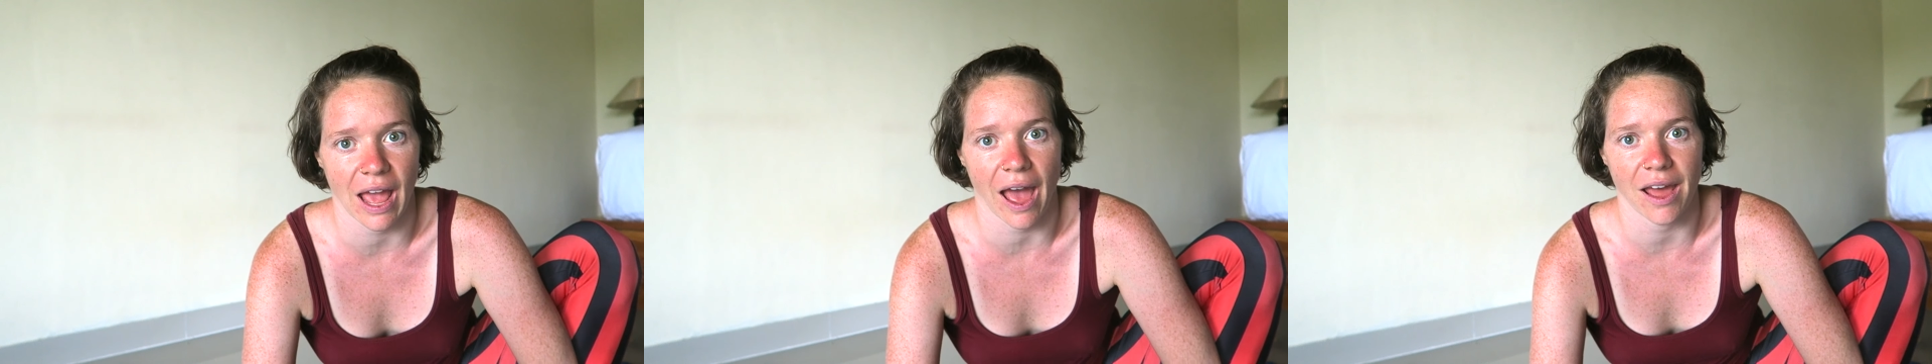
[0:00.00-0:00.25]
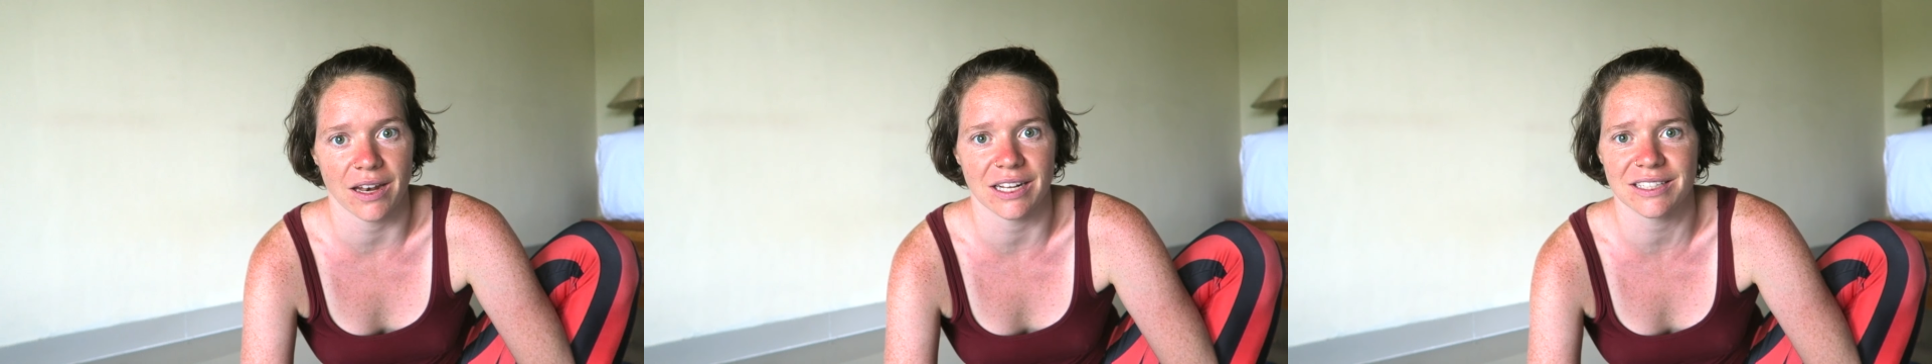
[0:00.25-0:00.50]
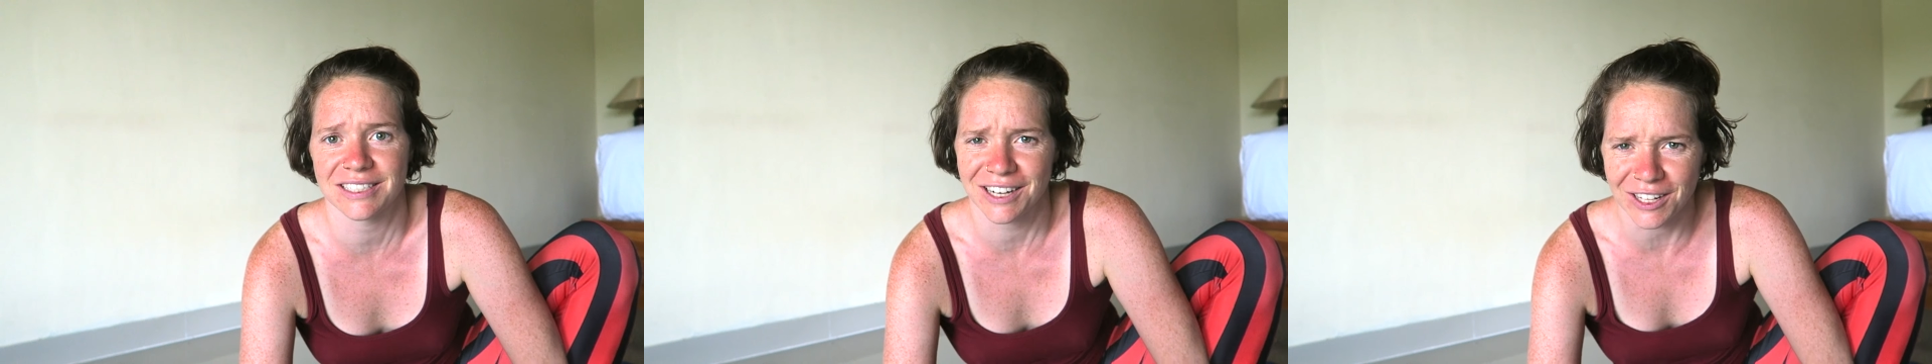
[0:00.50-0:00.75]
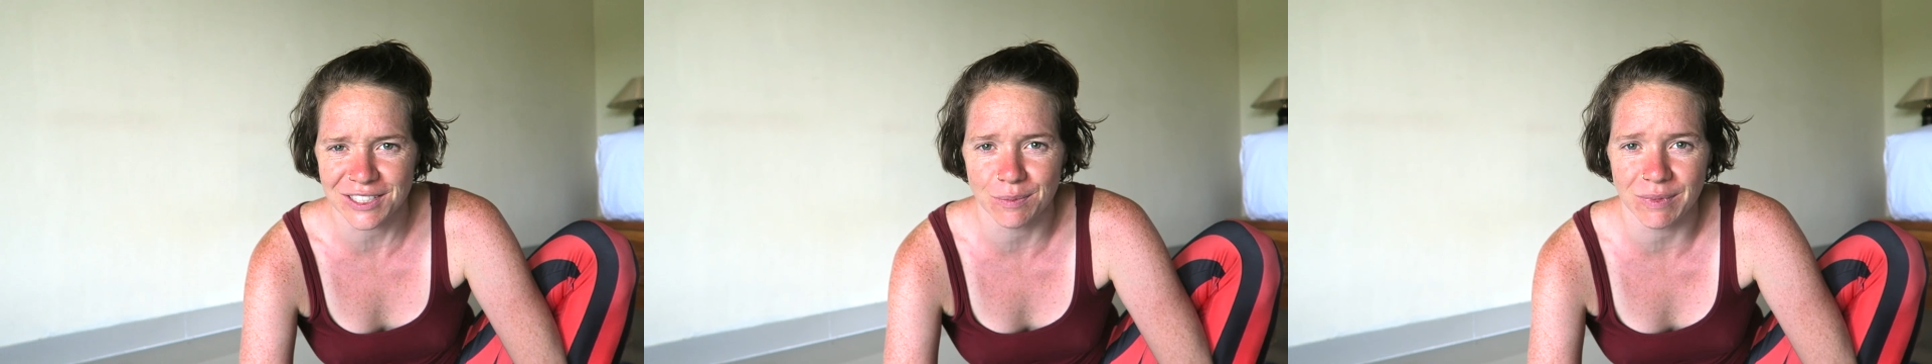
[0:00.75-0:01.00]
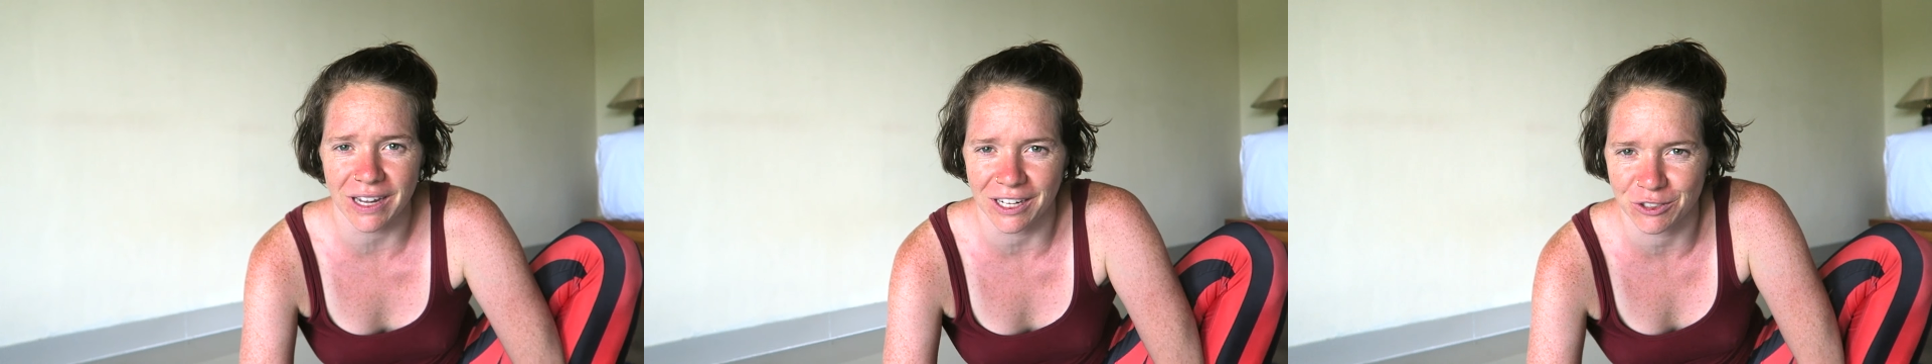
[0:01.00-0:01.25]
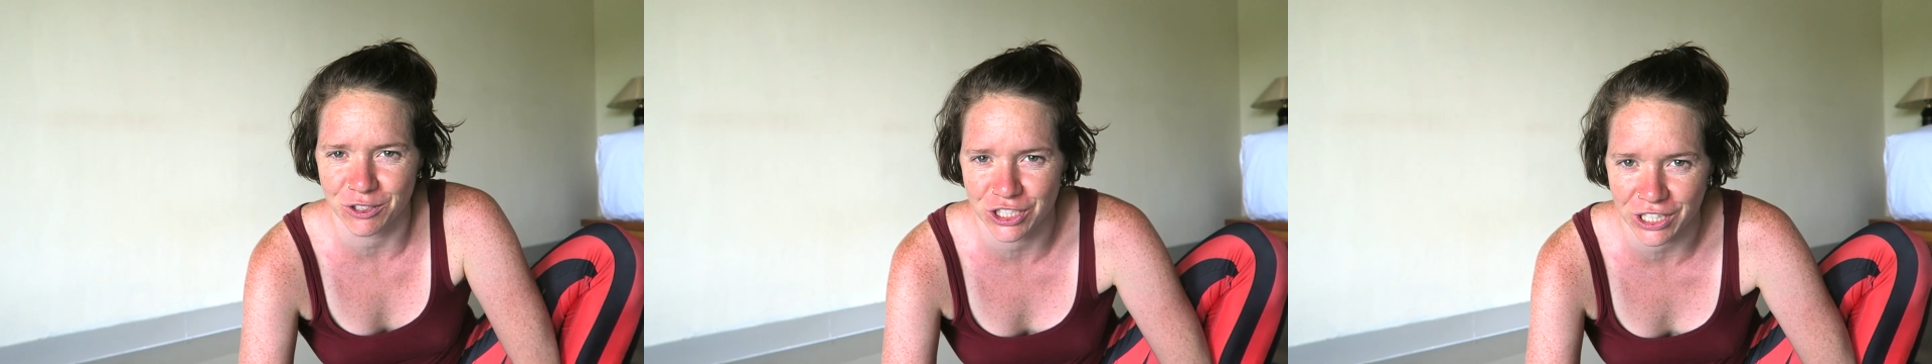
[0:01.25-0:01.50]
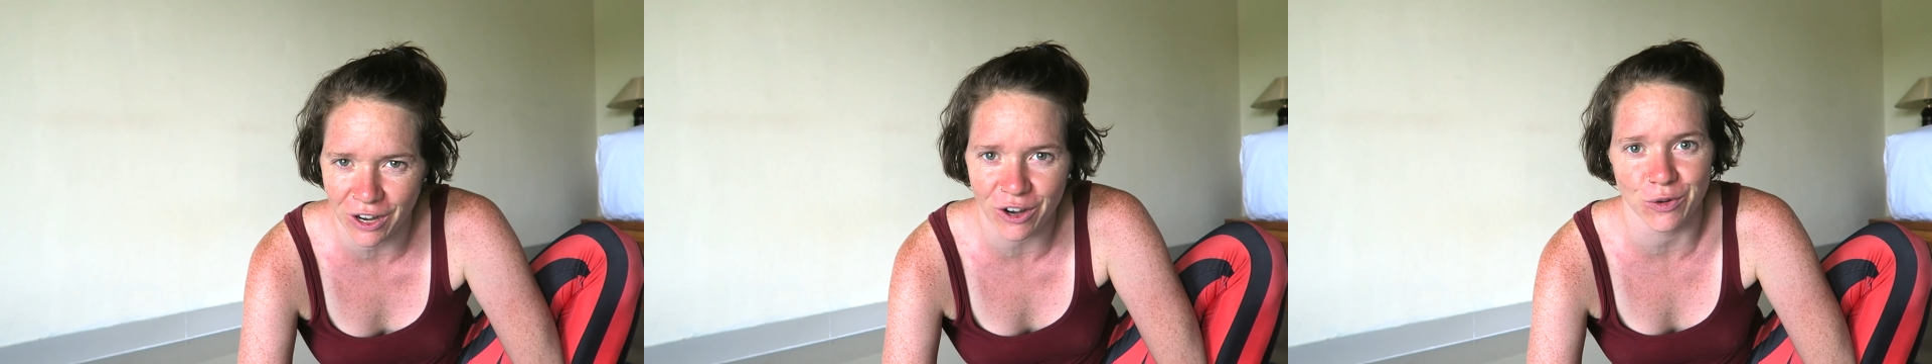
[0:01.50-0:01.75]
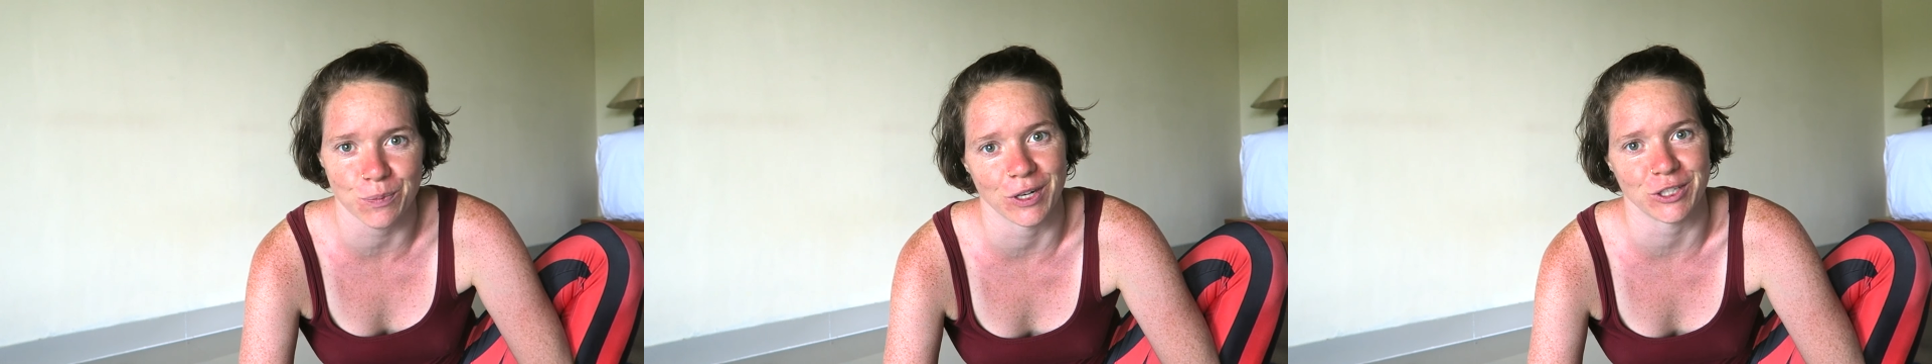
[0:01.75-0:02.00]
and it's not something I've
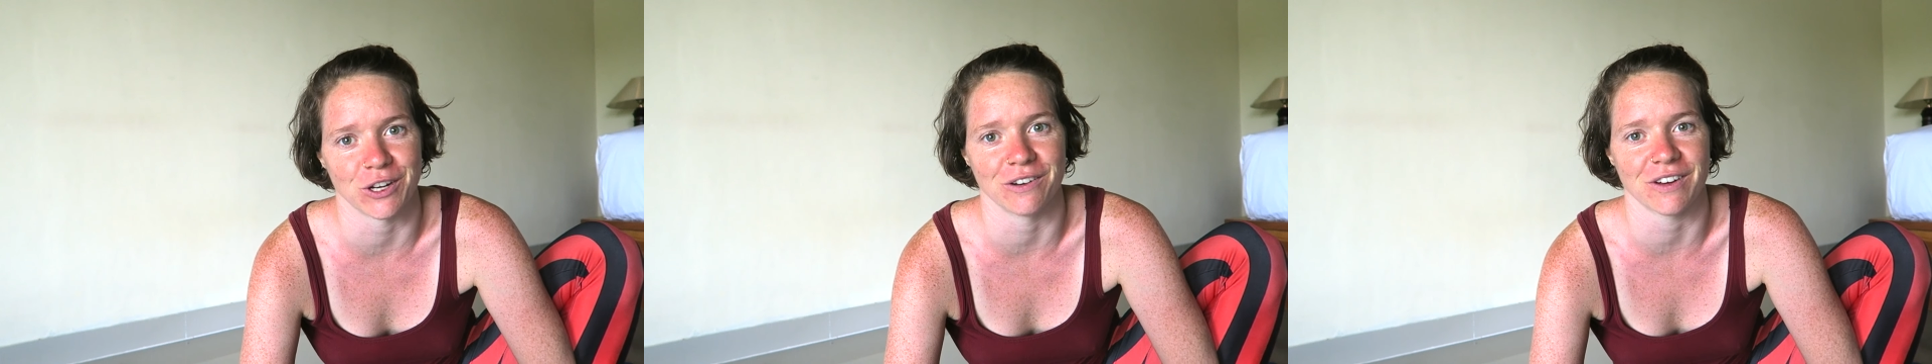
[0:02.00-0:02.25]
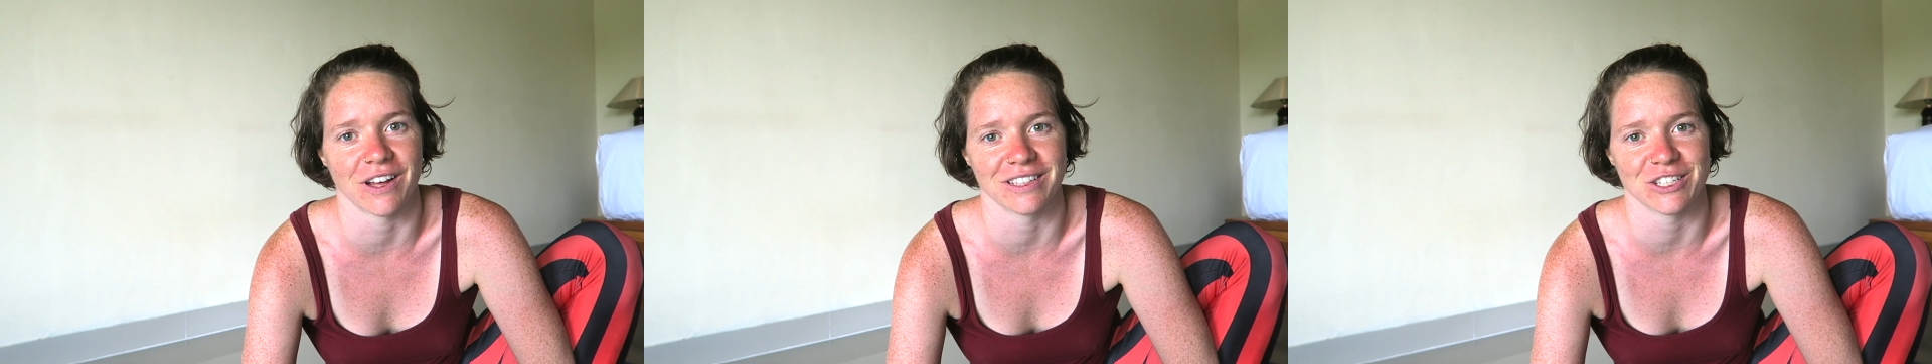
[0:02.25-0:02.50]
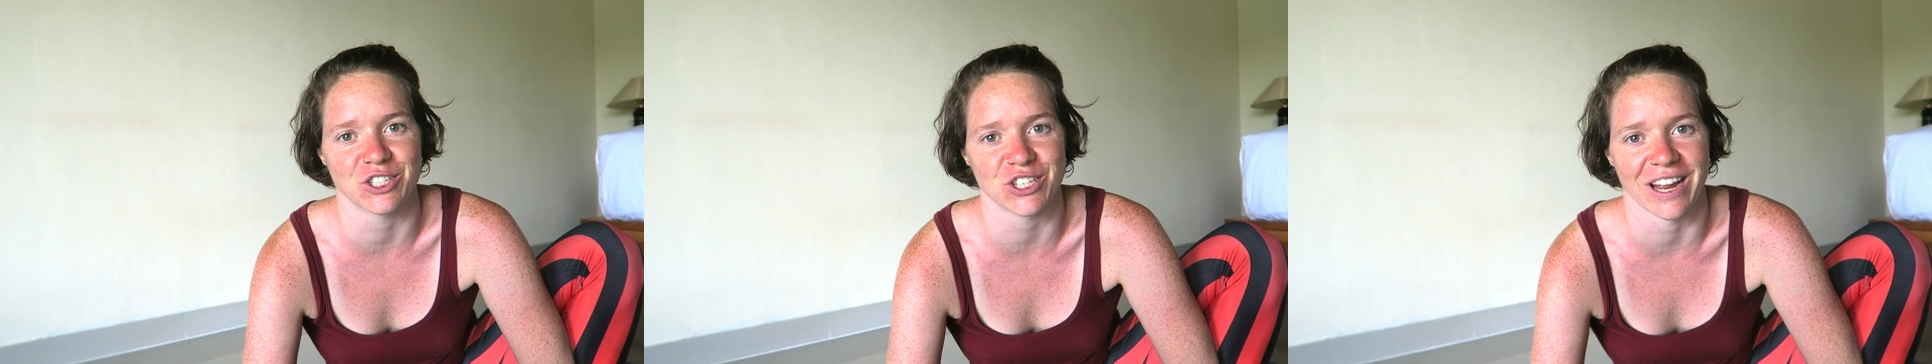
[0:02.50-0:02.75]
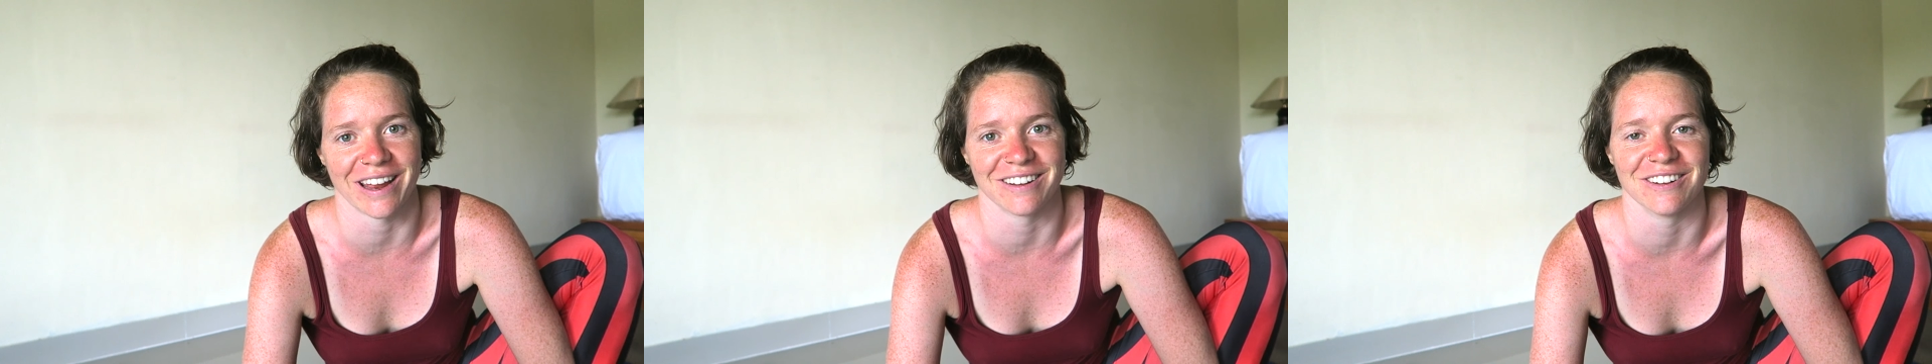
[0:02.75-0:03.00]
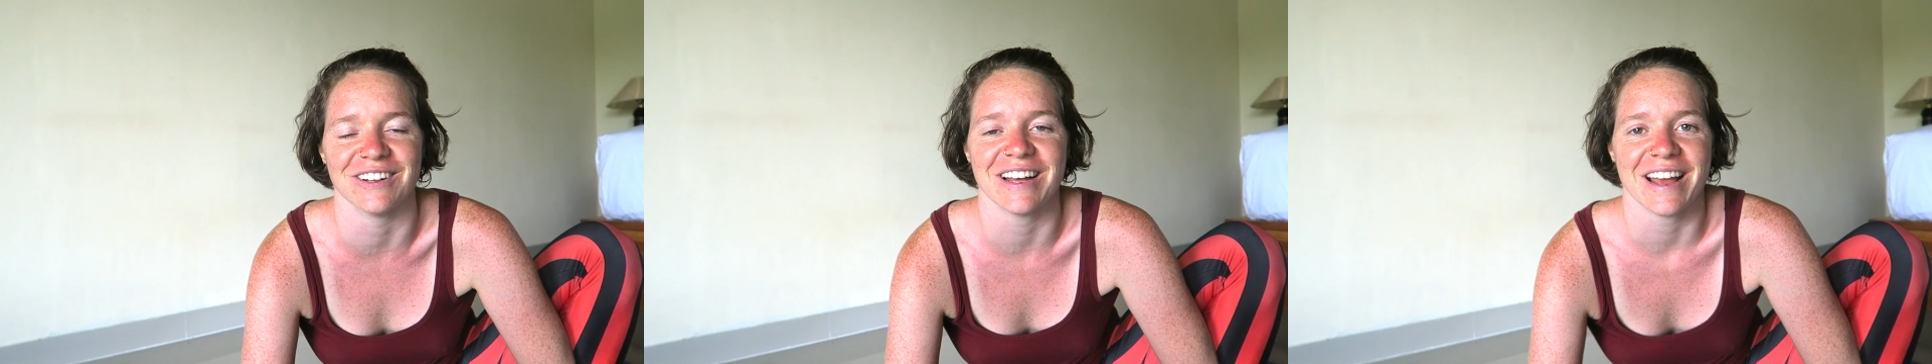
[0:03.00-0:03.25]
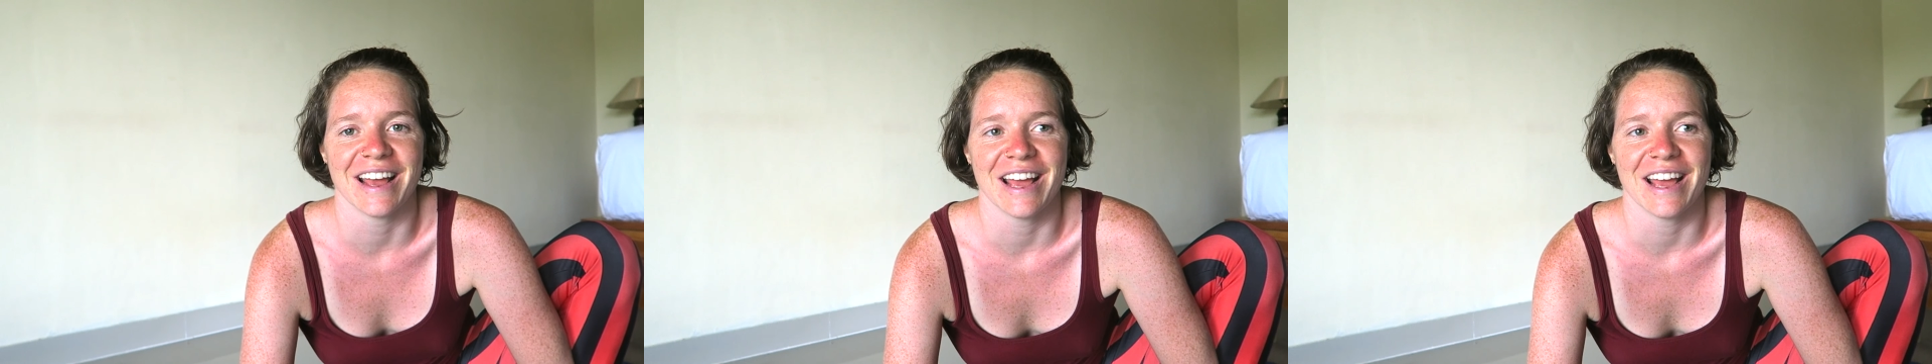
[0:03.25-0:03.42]
shared much of on this channel.